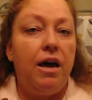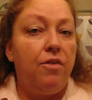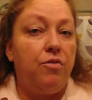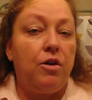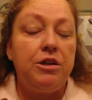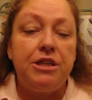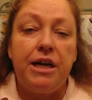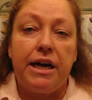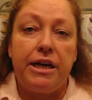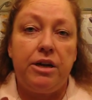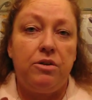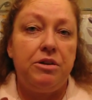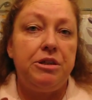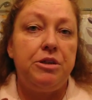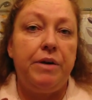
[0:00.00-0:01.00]
First, I could
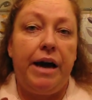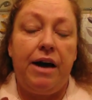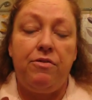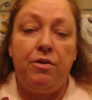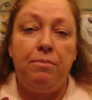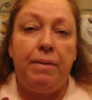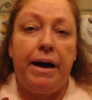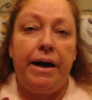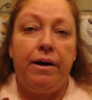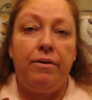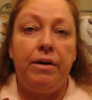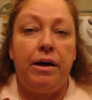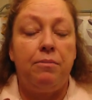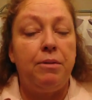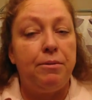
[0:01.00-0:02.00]
only do half a
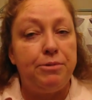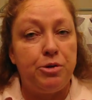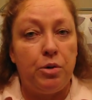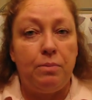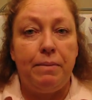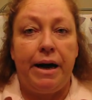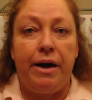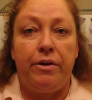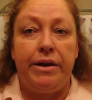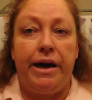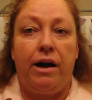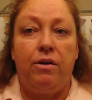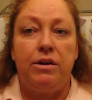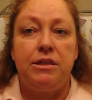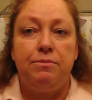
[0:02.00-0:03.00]
mile. I'm up to a mile
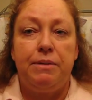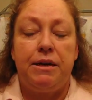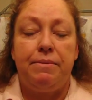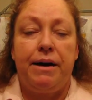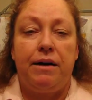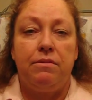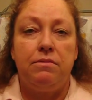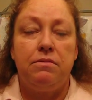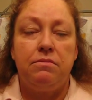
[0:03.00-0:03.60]
now. It's been about,